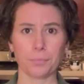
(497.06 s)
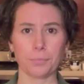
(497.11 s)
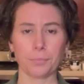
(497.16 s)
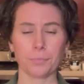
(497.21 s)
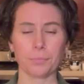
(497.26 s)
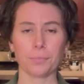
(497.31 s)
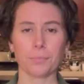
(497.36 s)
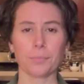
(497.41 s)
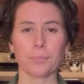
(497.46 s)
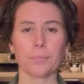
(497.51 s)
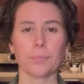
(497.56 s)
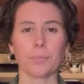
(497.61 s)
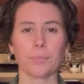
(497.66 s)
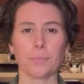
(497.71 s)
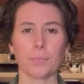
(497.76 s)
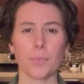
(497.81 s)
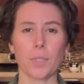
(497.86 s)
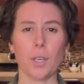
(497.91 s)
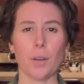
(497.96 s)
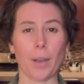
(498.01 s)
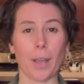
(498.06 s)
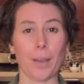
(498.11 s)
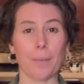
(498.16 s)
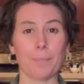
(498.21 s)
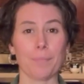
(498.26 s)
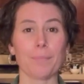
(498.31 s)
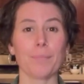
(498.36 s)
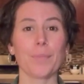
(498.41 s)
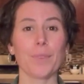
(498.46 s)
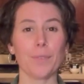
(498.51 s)
for the top. Okay,
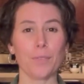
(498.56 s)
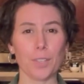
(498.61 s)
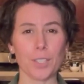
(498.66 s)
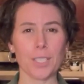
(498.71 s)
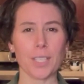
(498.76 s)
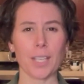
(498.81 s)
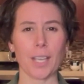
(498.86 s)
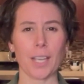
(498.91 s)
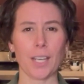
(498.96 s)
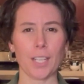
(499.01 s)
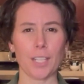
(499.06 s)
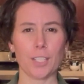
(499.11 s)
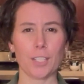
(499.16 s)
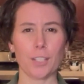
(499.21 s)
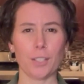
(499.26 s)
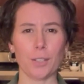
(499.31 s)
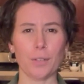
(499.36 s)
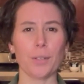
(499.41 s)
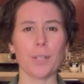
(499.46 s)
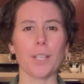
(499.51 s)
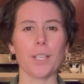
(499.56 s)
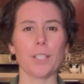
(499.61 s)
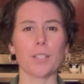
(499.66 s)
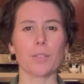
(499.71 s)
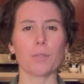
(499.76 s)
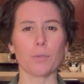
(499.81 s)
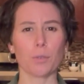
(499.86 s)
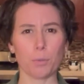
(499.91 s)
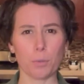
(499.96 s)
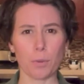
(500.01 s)
the first thing I need to do is
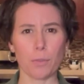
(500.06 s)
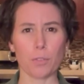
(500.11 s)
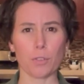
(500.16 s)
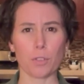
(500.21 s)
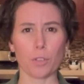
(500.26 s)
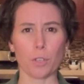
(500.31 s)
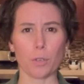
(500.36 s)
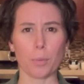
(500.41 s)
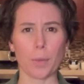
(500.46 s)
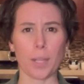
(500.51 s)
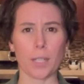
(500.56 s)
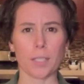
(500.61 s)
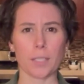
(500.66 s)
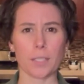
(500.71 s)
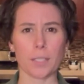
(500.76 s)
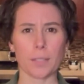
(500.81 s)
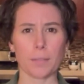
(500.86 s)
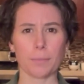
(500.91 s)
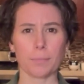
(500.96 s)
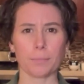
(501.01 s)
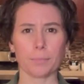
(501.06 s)
remove the shoulder pads.